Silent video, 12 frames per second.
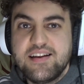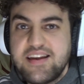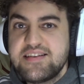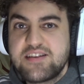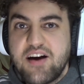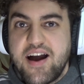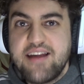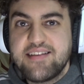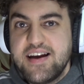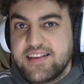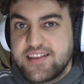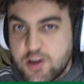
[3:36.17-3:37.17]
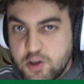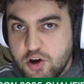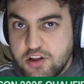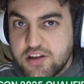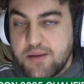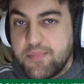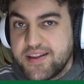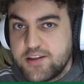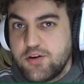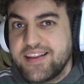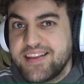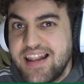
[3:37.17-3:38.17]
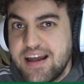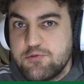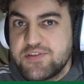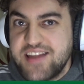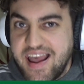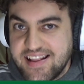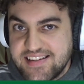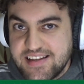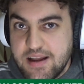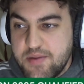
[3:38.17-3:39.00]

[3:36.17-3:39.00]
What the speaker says: these guys, they're good, but they're not at the levels yet.